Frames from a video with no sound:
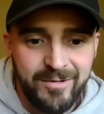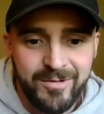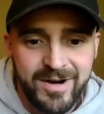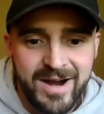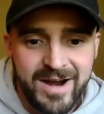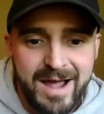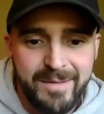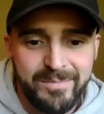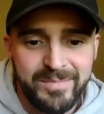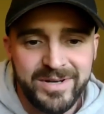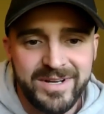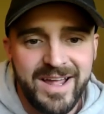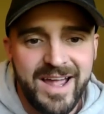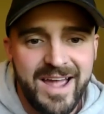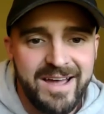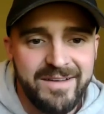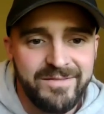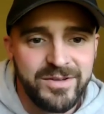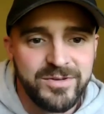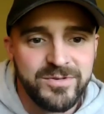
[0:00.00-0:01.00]
we're happy to
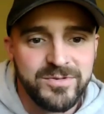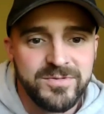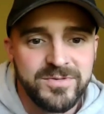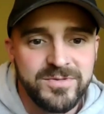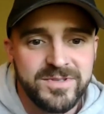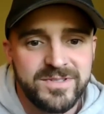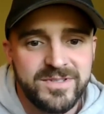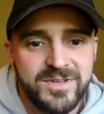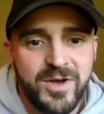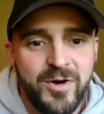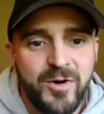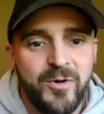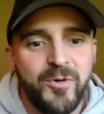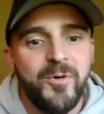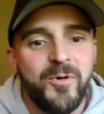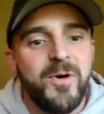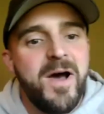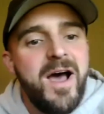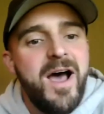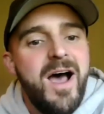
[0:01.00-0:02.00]
have you.
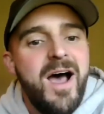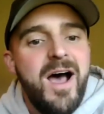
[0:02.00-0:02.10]
So,